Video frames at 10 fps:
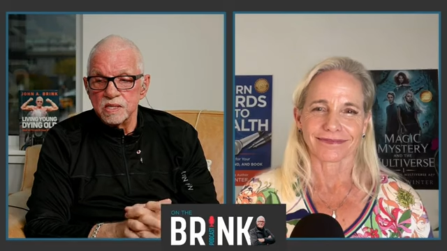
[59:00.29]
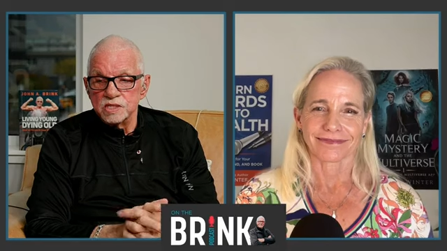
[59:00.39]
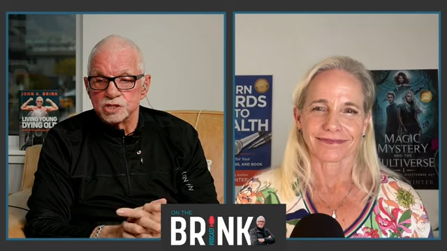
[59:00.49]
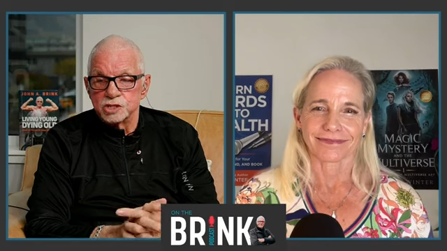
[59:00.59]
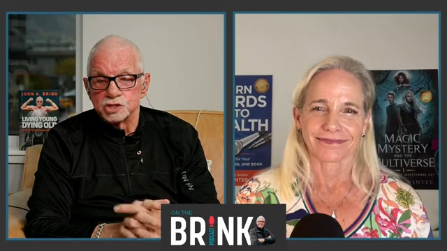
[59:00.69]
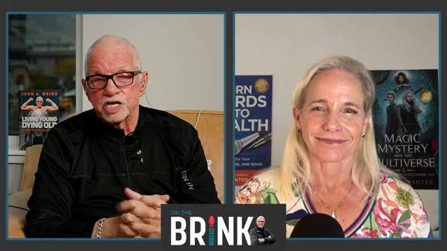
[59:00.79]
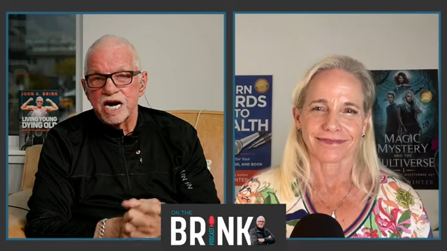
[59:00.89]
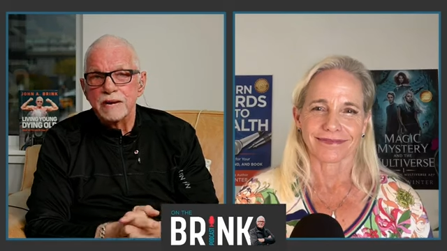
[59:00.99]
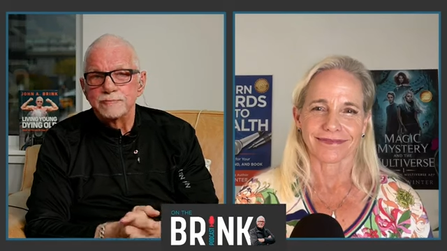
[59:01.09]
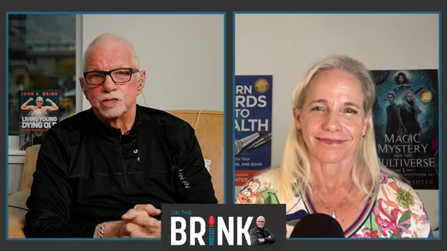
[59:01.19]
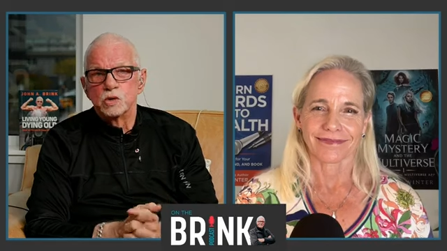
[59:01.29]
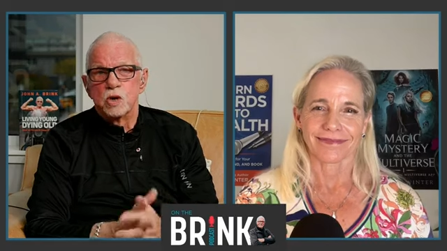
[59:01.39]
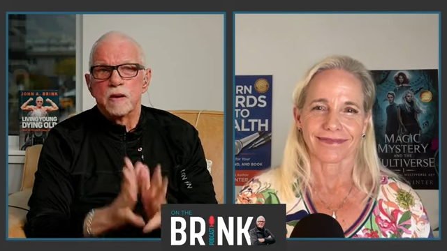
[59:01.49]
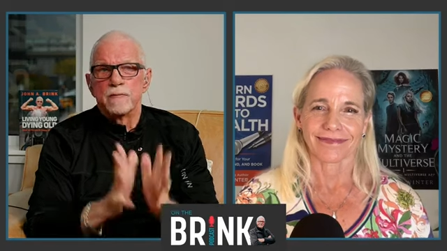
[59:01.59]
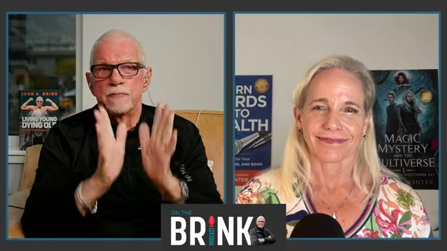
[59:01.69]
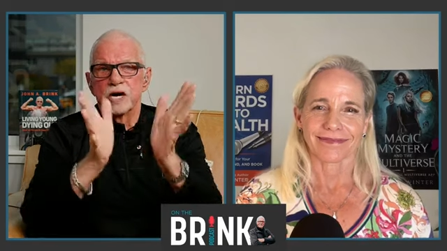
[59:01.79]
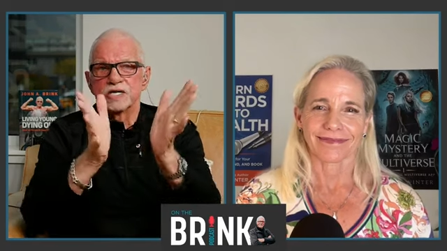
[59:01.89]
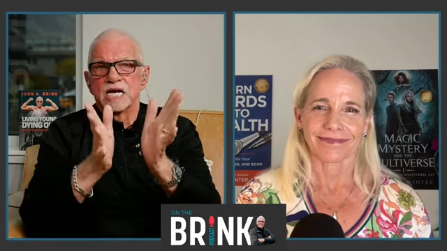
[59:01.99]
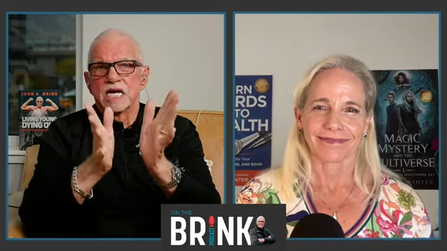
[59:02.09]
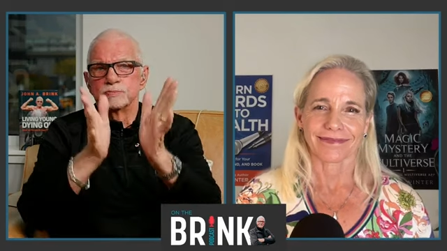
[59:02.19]
Speaker 1: subscribe to our
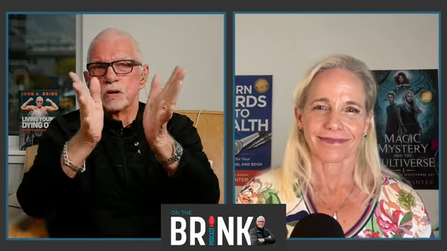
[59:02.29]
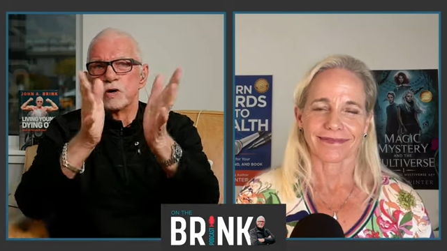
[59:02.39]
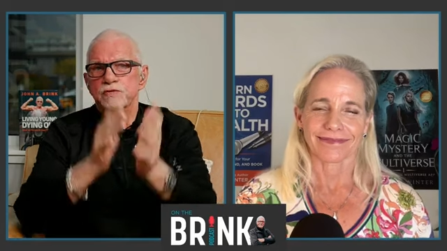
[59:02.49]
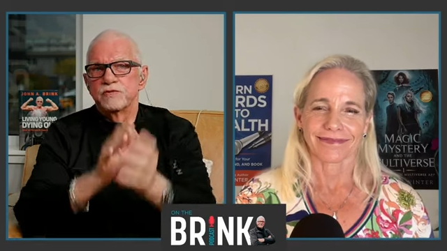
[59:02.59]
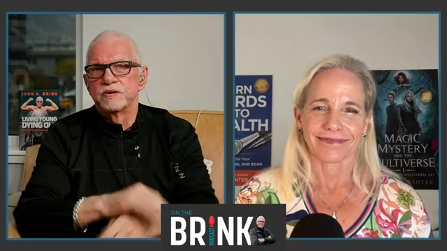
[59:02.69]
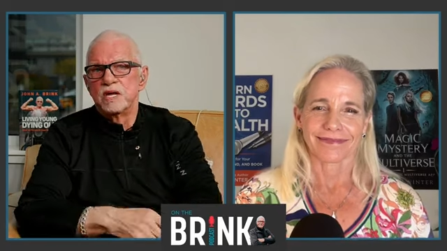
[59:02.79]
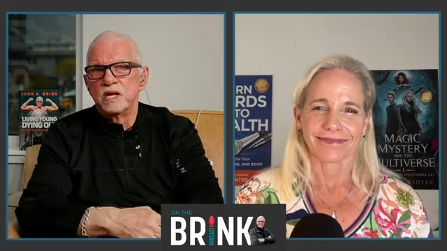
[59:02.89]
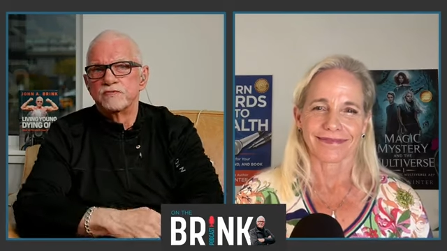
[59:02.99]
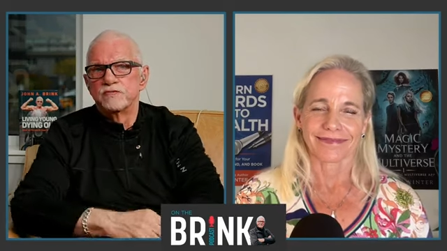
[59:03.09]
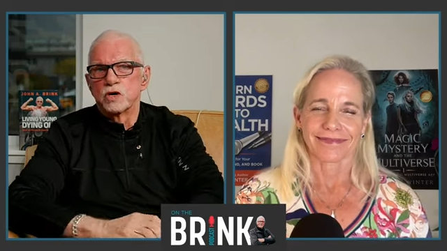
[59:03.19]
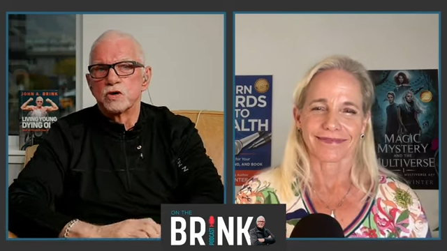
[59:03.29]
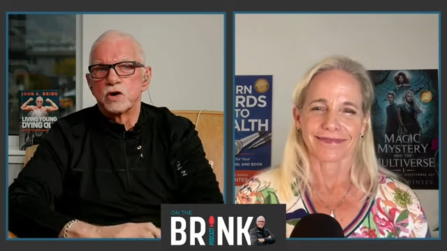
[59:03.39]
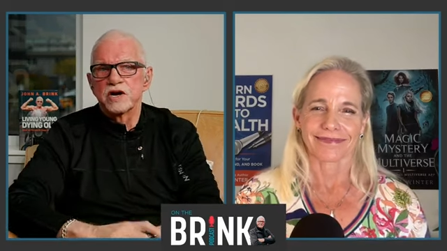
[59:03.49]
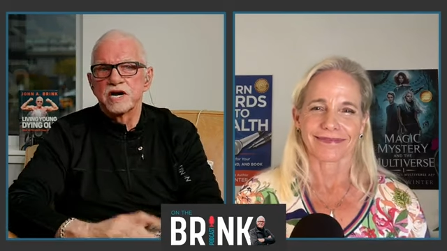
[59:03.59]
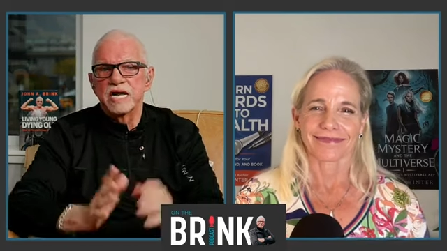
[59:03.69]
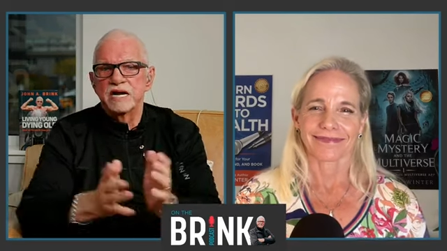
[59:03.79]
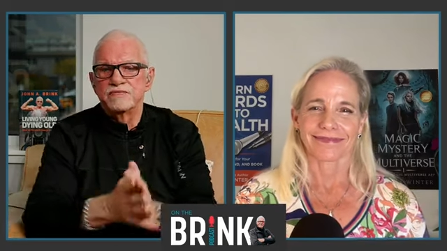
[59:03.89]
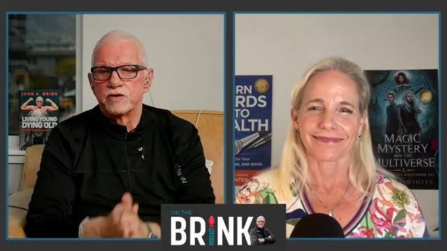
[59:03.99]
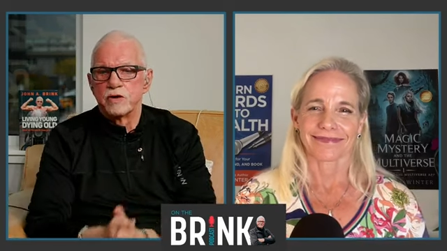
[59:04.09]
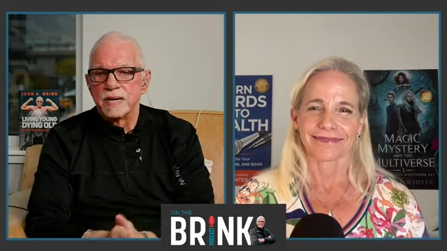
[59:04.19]
podcast, both for Aurora and
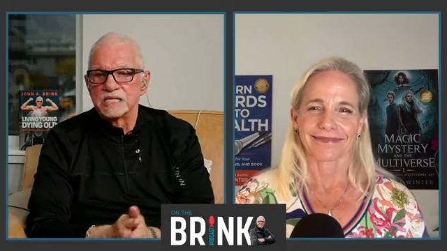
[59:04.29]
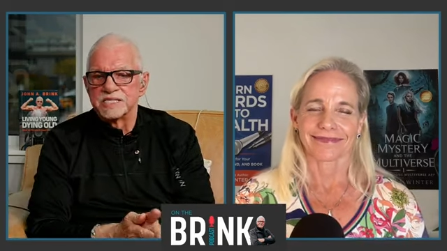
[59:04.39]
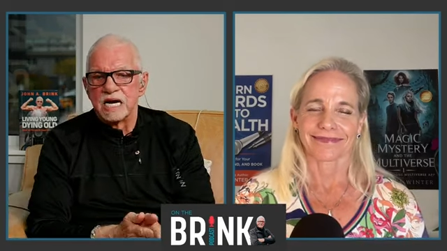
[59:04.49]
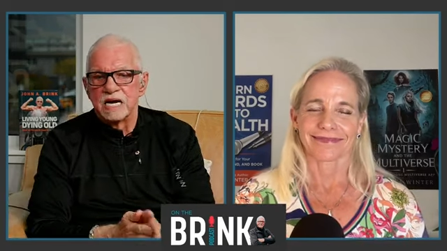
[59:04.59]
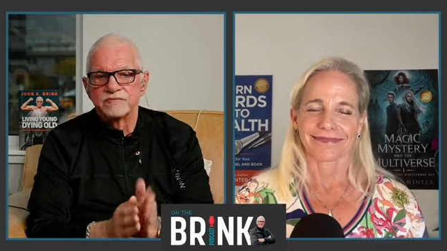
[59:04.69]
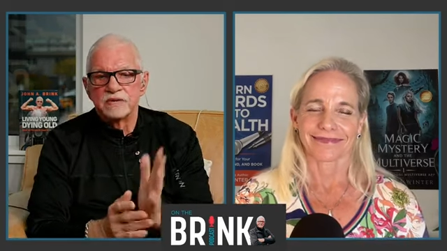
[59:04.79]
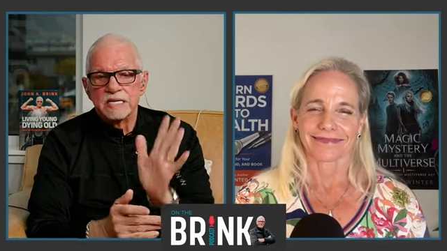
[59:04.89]
for myself.